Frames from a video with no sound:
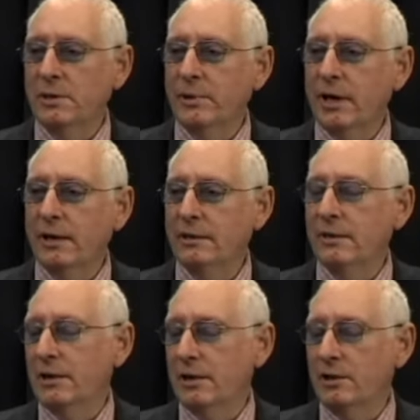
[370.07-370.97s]
I mean, I can
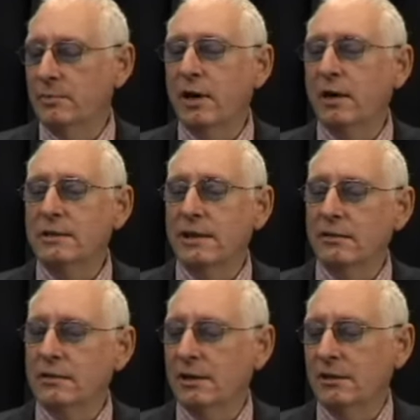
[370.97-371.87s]
close my eyes now
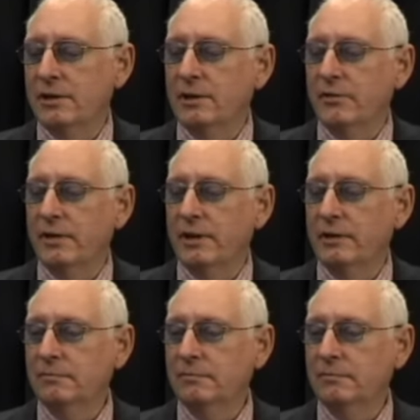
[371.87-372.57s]
and say, oh, you're not there.